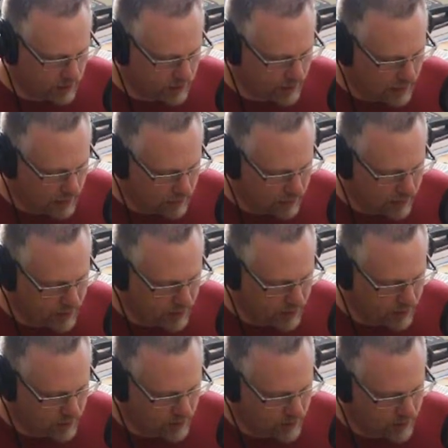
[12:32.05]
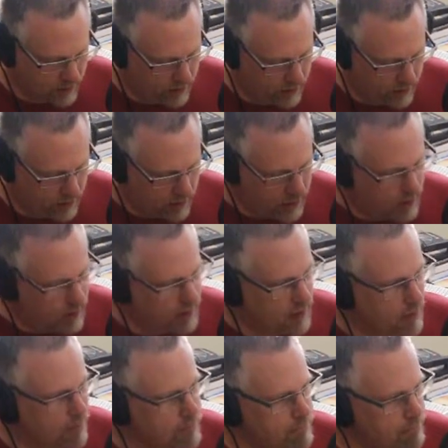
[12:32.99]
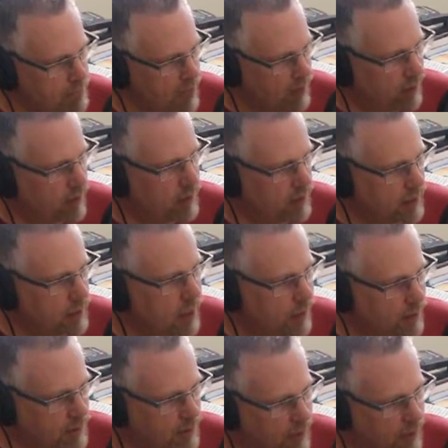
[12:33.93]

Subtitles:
That basically is 1,000,000 times